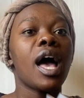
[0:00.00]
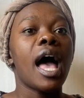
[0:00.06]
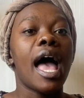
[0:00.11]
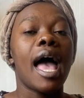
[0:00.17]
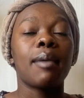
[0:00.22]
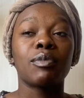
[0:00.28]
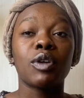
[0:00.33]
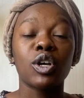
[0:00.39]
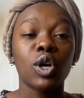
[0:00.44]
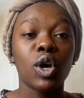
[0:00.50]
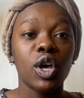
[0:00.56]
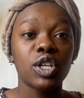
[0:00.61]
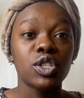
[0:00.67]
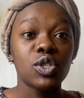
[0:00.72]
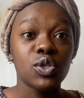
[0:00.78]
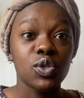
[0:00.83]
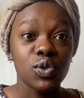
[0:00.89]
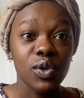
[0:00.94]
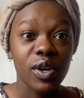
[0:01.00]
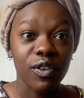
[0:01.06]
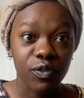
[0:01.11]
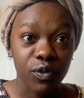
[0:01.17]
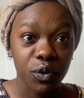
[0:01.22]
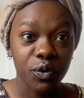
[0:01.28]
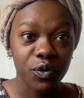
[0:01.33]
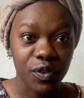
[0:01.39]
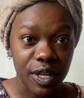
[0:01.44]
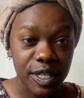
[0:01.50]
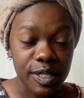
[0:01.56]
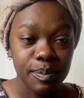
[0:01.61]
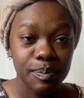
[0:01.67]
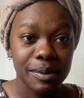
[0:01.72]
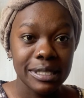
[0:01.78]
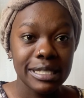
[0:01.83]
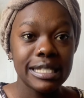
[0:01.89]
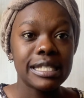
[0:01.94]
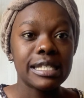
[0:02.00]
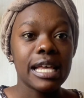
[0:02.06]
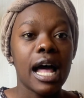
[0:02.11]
I'm not going to do a full face beat.